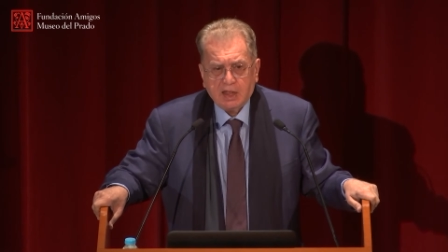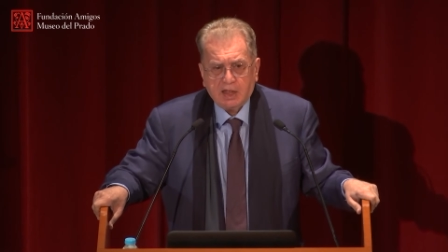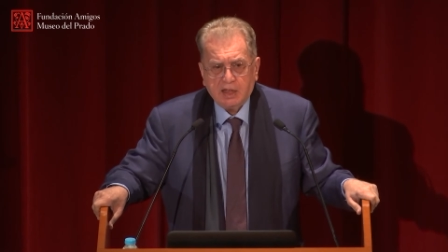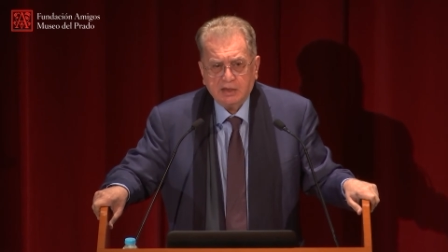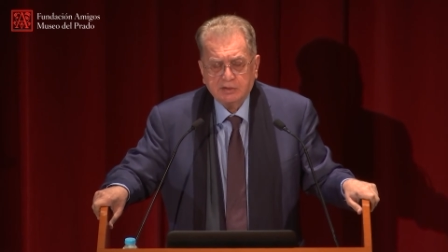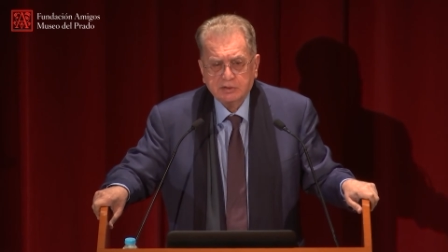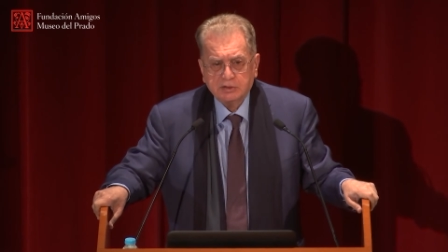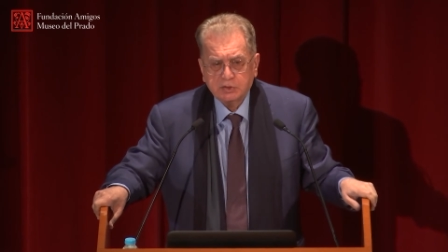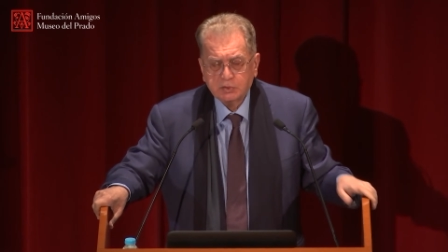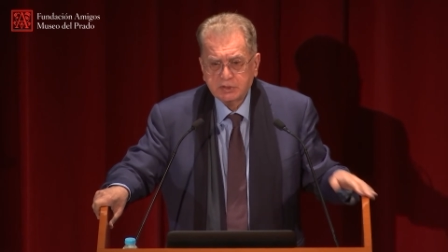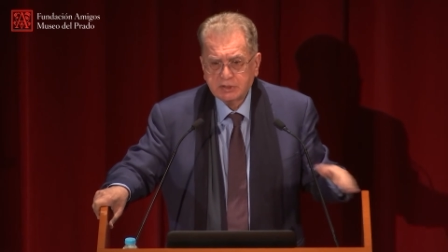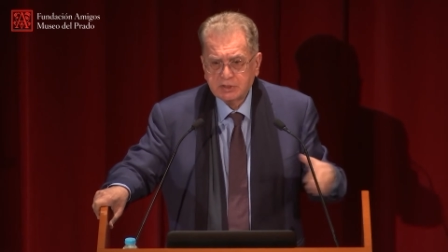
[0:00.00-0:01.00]
And
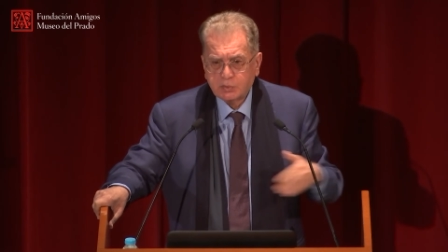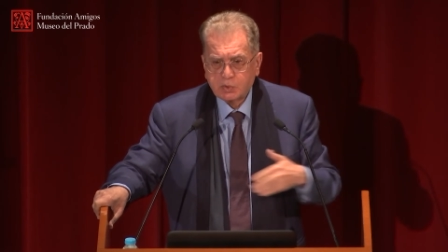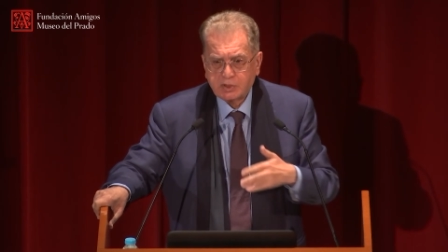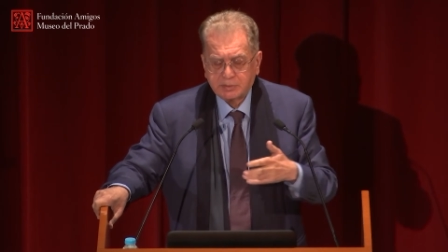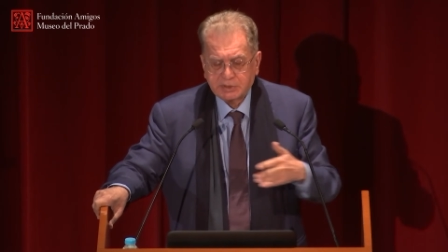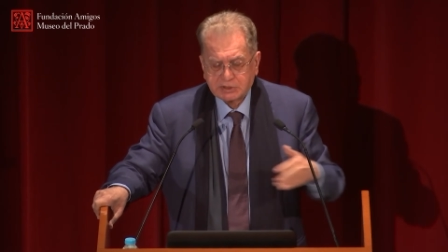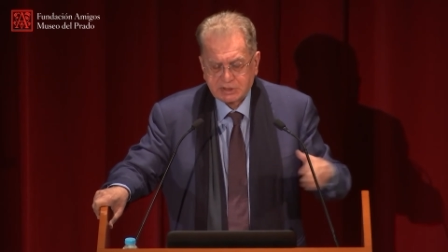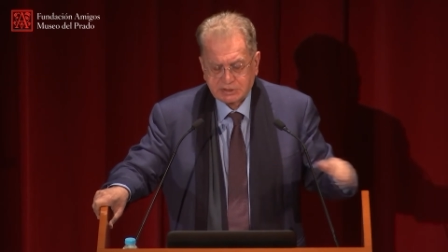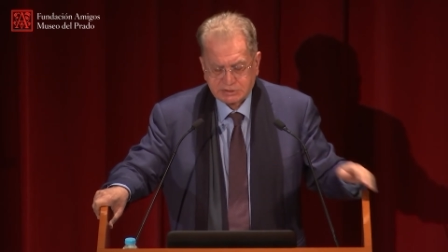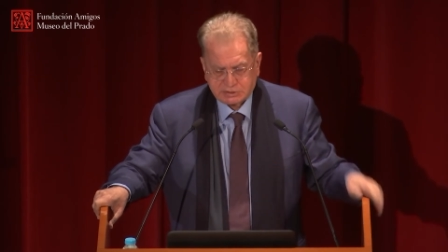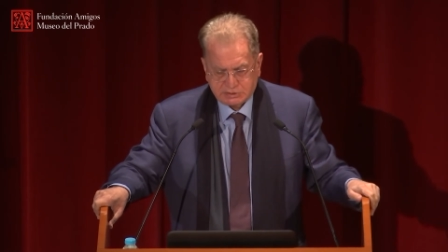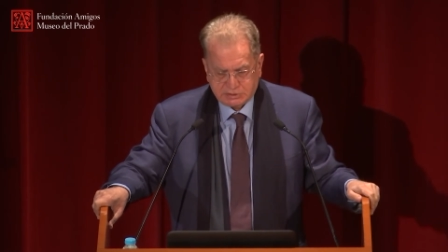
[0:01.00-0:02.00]
during the war,
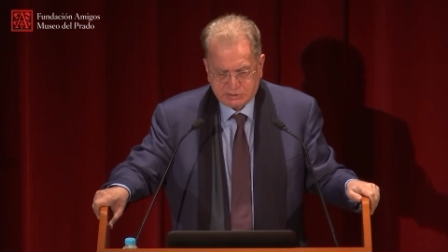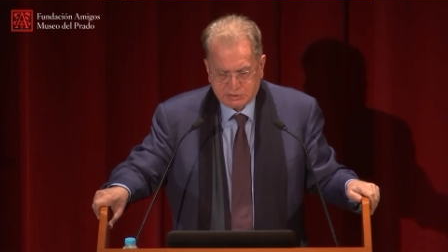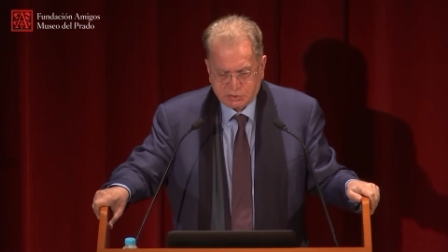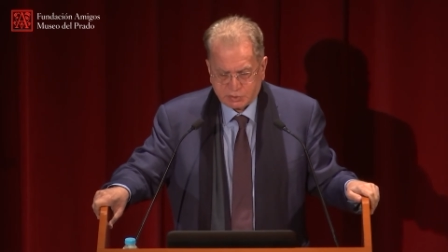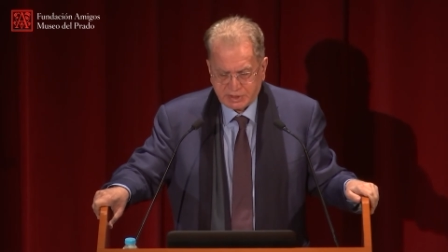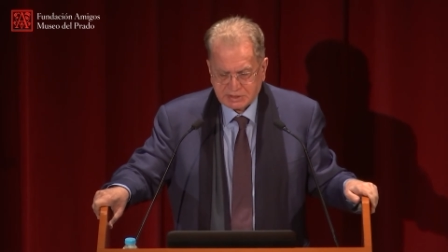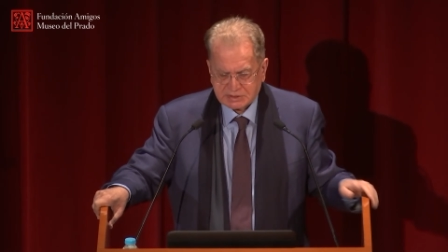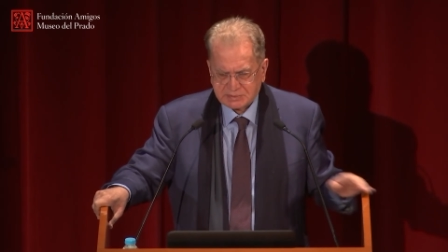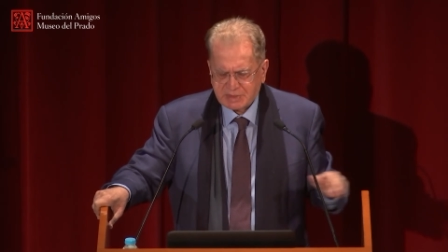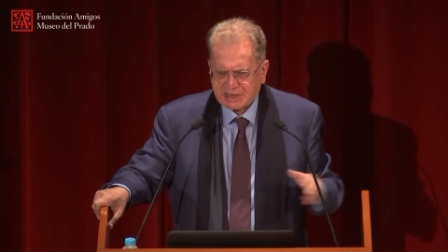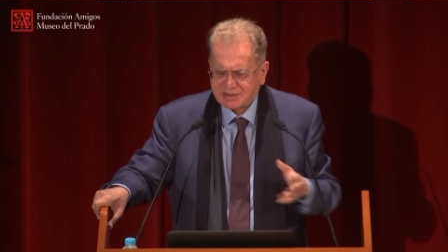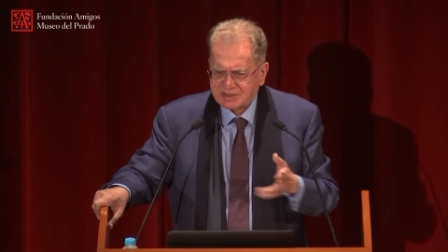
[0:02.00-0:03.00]
Hermitage curators
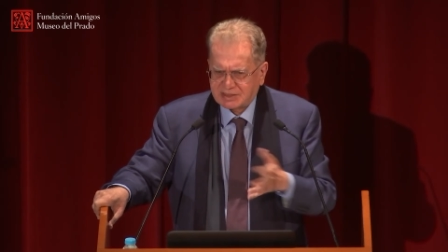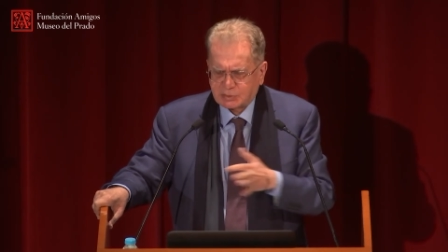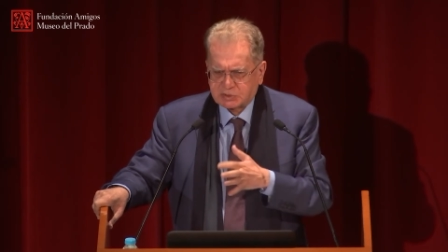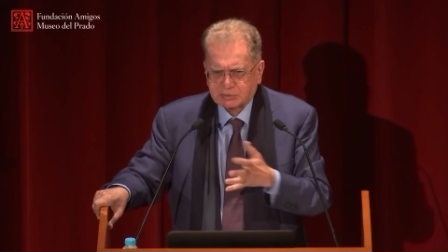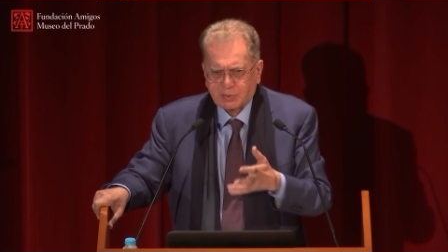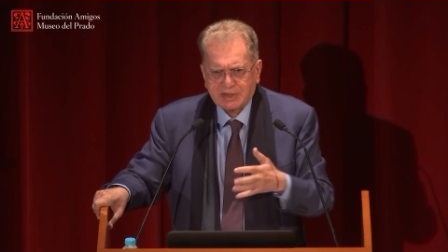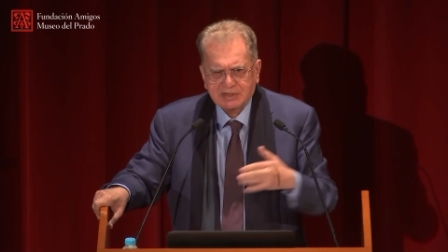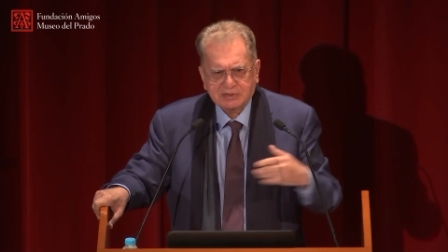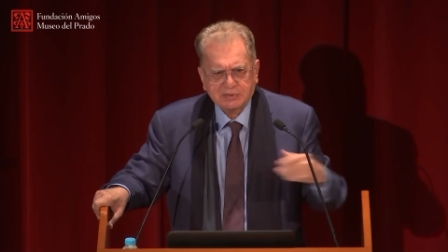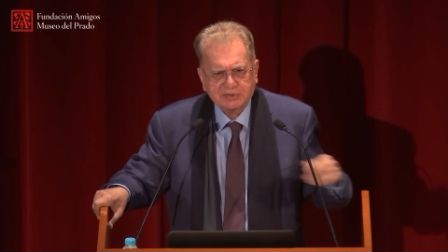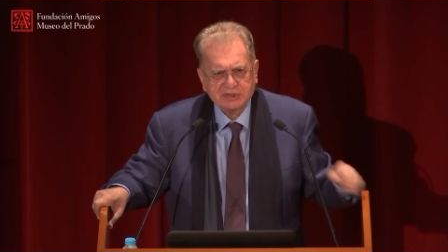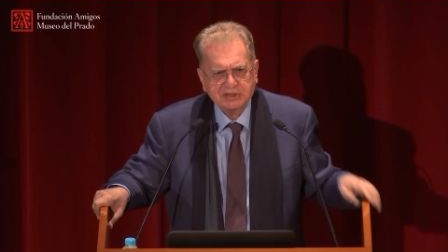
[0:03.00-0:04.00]
made, I think it was twice
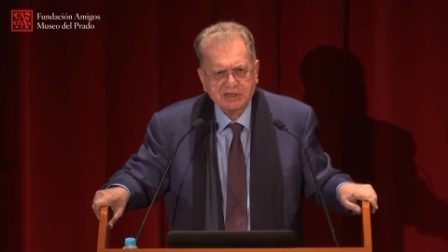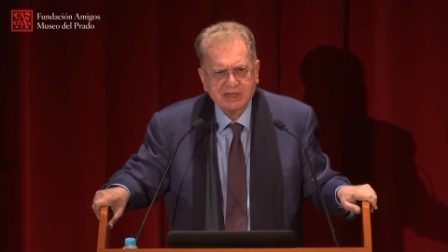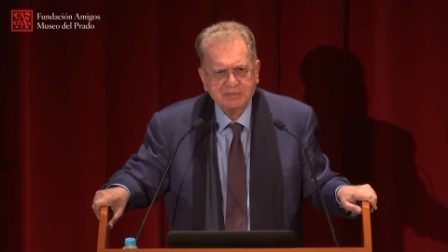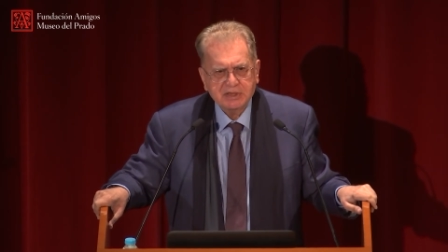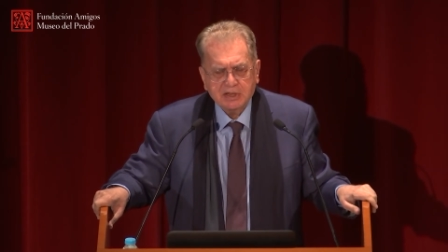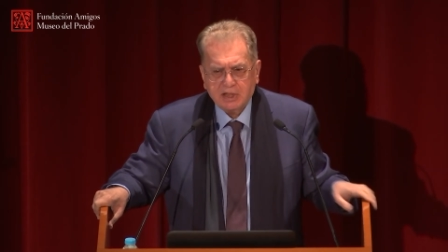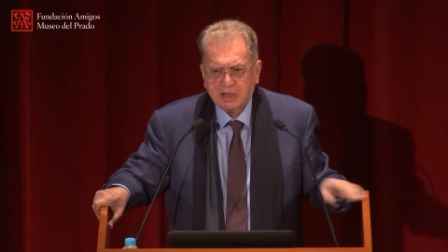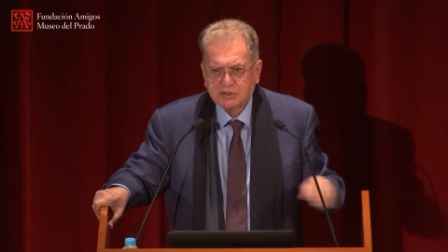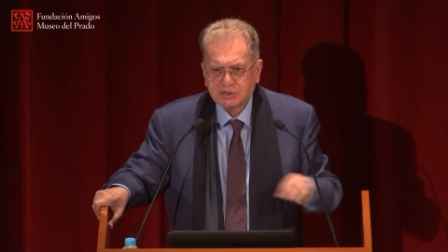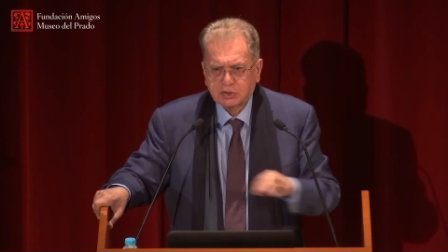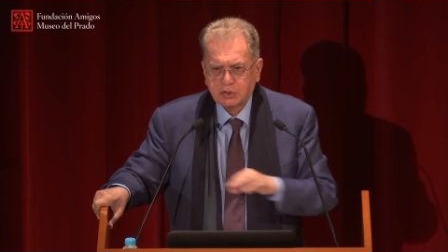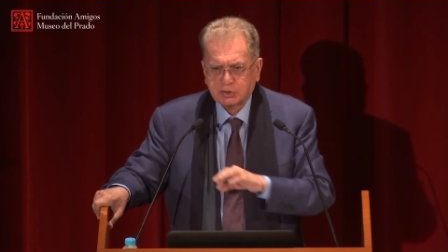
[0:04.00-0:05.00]
or three times,
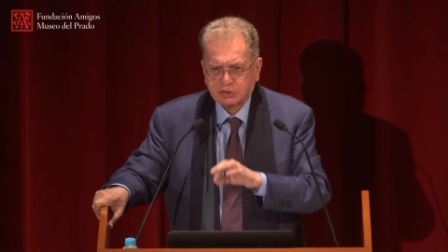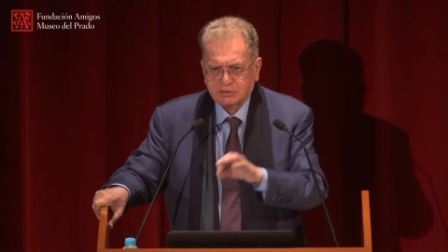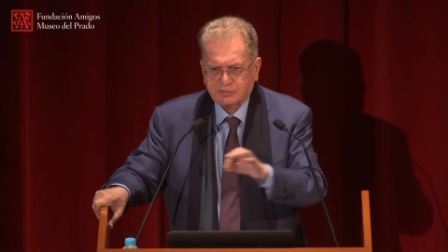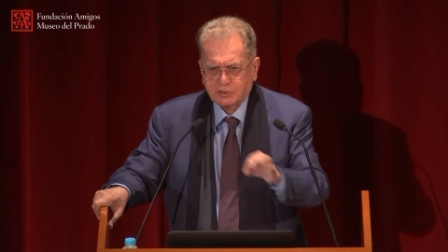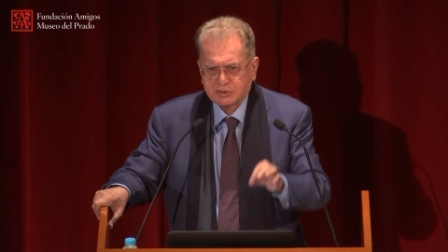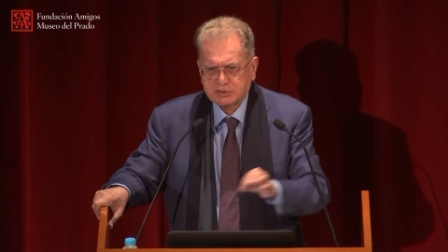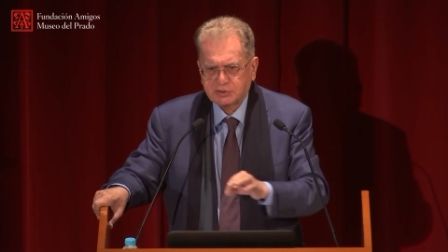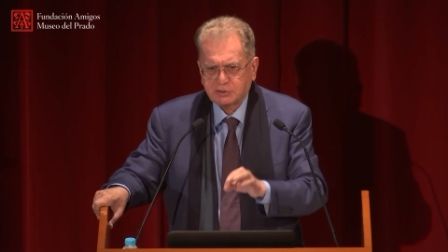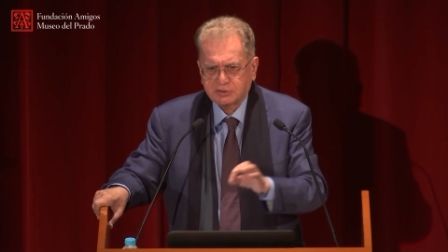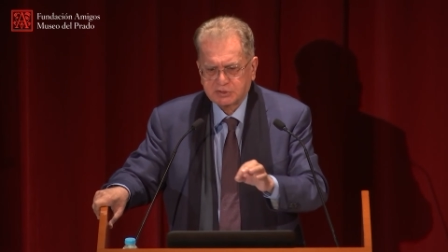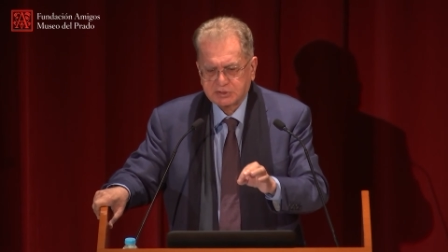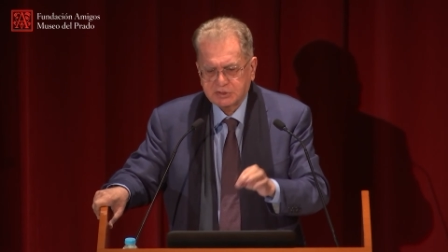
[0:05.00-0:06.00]
excursion for the
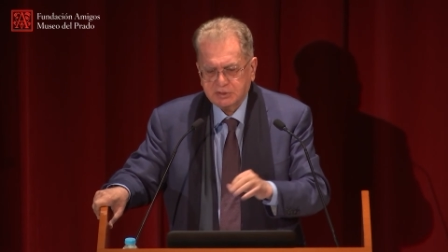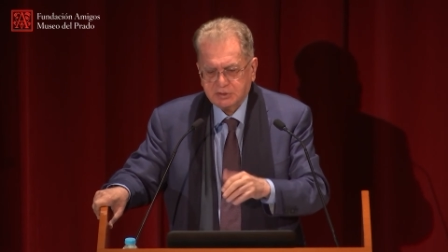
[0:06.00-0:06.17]
soldiers